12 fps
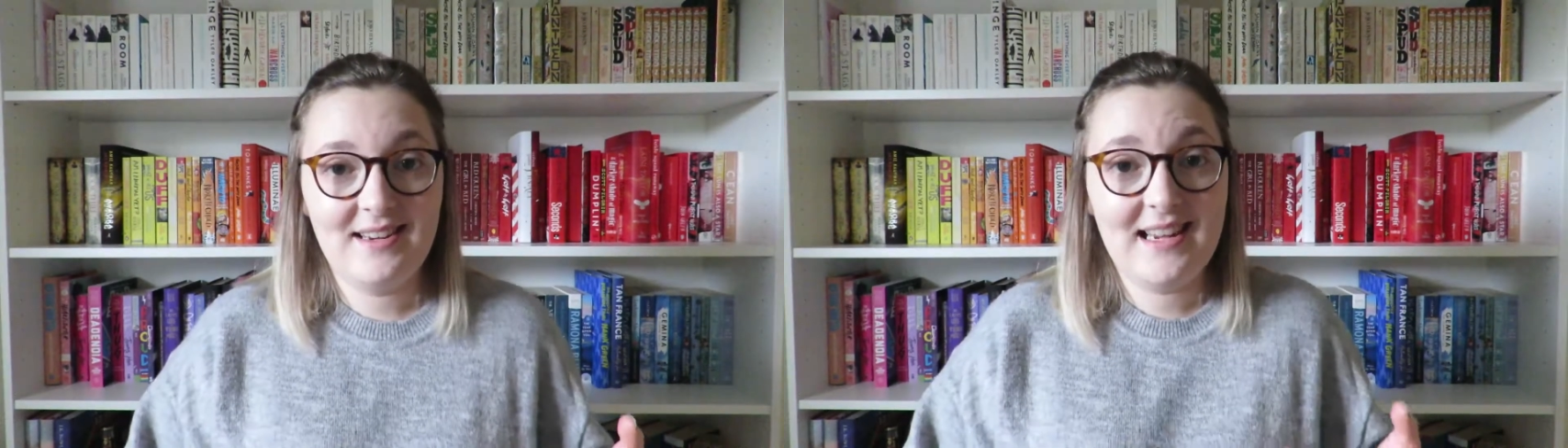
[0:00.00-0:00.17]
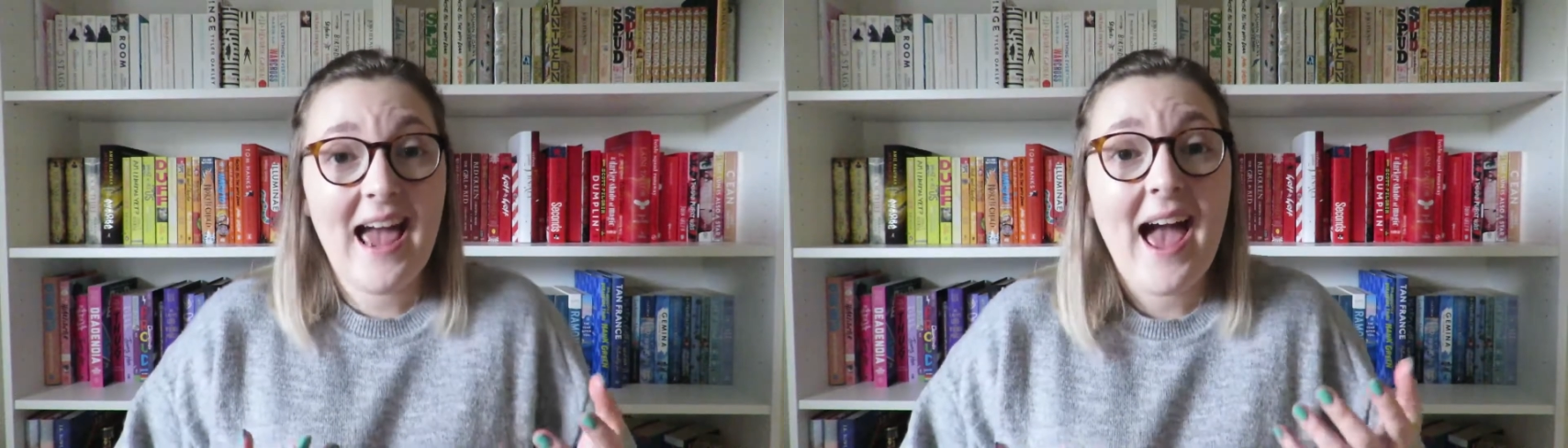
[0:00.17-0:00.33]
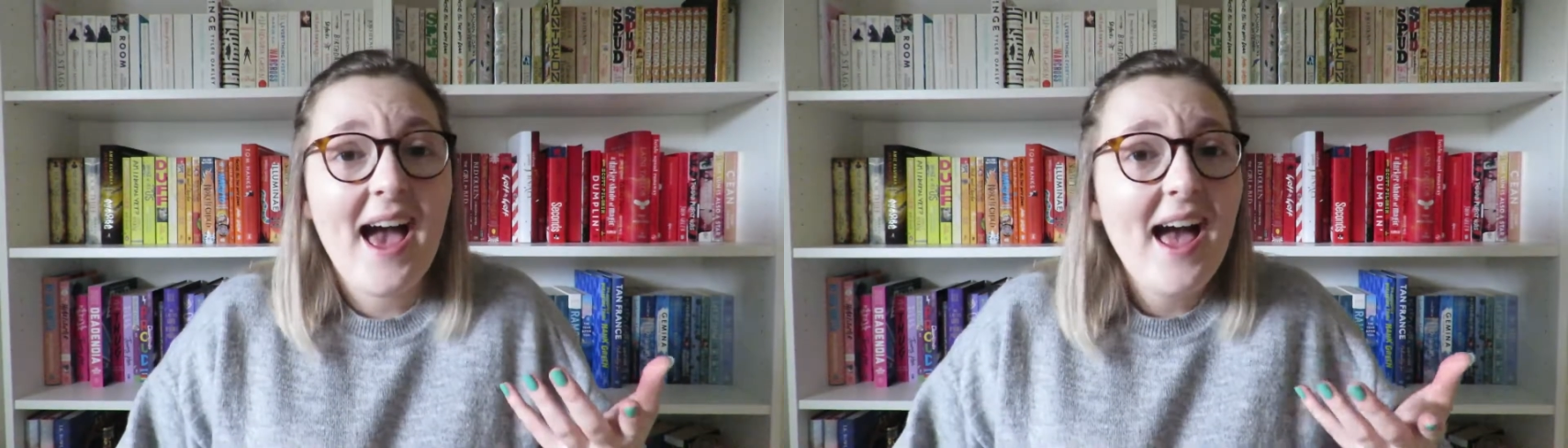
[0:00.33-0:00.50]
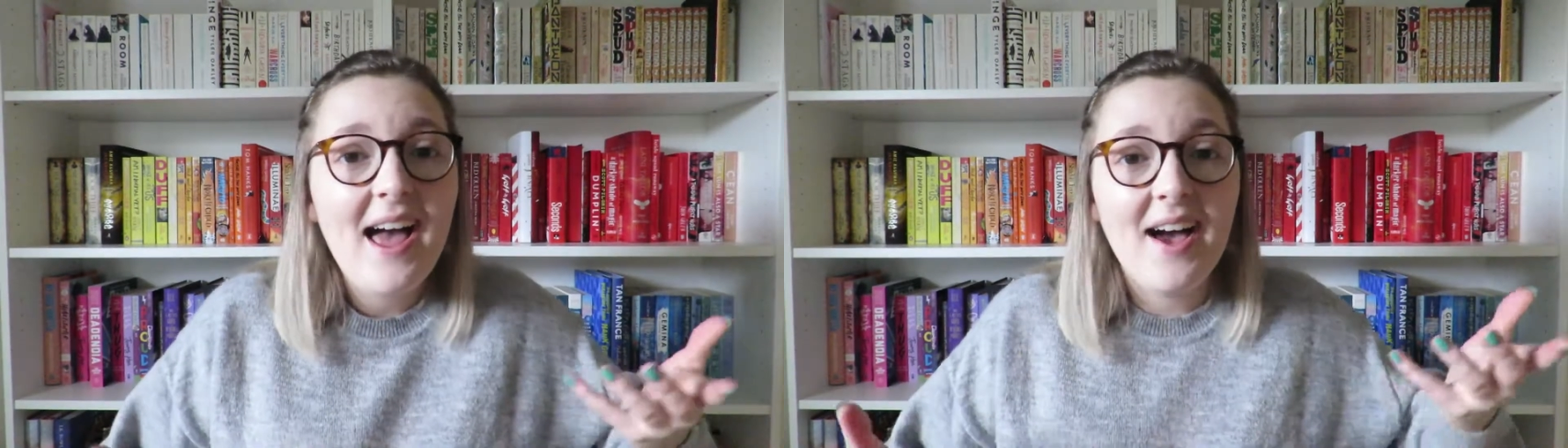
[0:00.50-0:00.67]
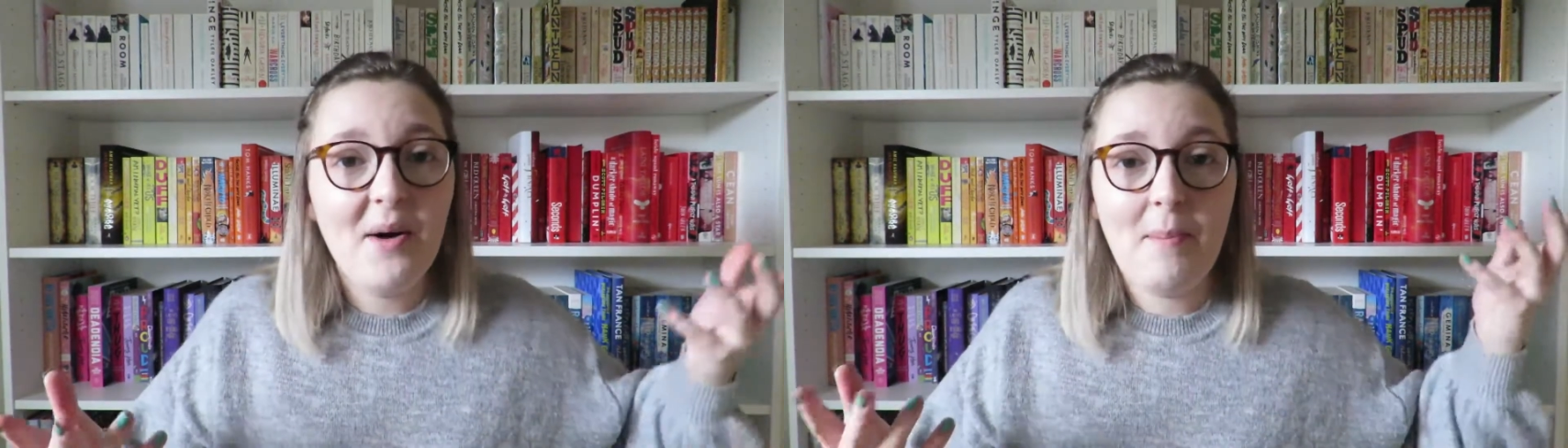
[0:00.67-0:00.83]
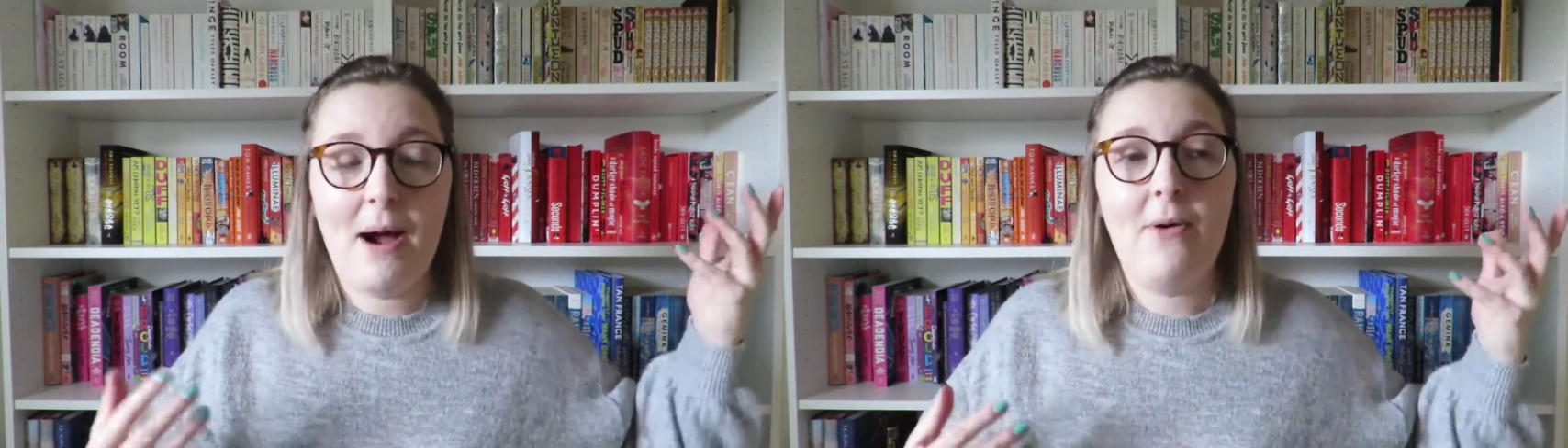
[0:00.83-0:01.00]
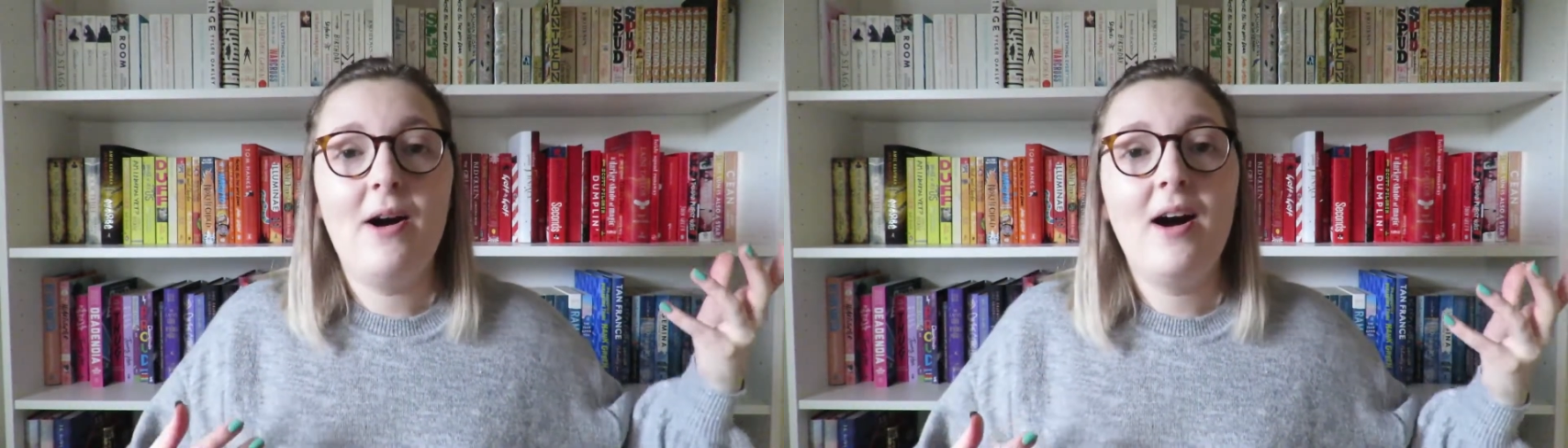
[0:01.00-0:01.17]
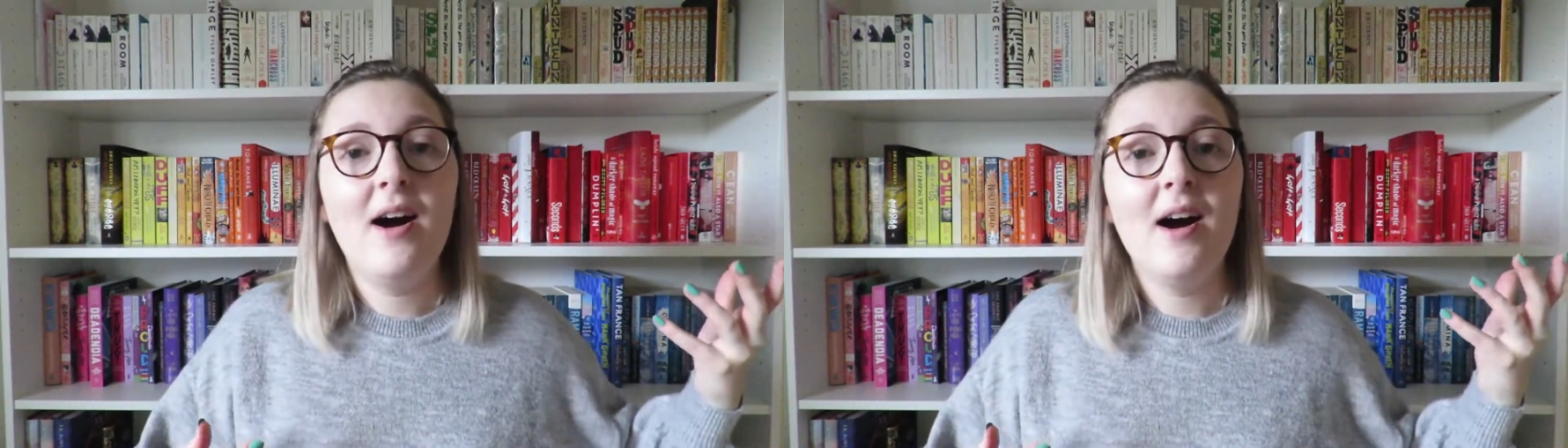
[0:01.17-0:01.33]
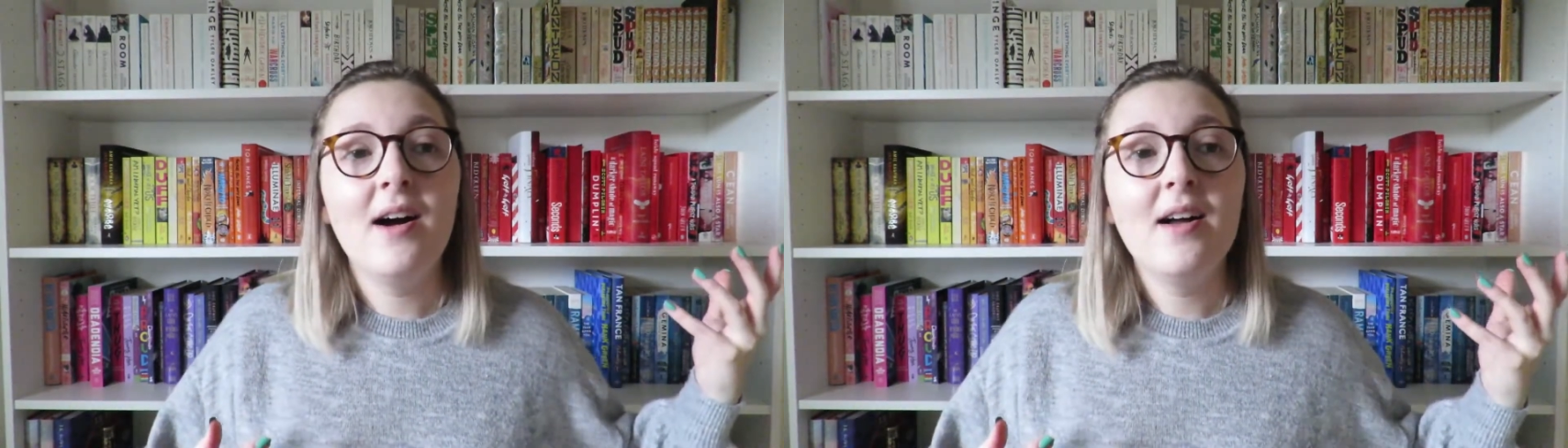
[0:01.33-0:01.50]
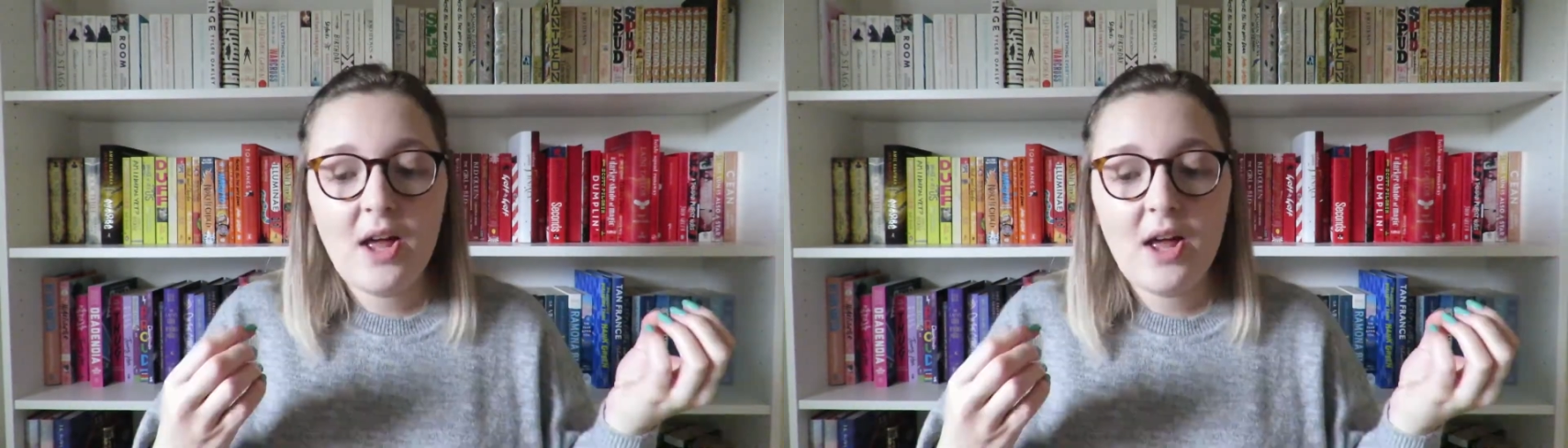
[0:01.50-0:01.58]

care about her.